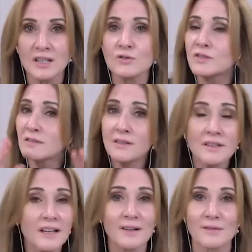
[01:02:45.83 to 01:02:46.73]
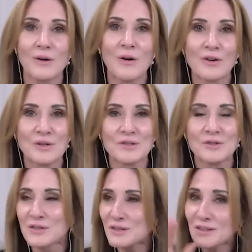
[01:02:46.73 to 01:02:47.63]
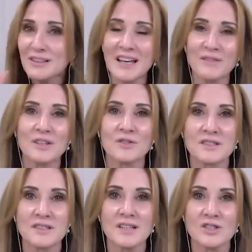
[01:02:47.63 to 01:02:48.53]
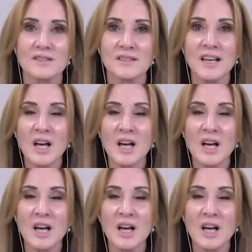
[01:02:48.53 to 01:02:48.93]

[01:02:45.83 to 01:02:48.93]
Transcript: You're still going to have the arguments, you're still going to have the irritations,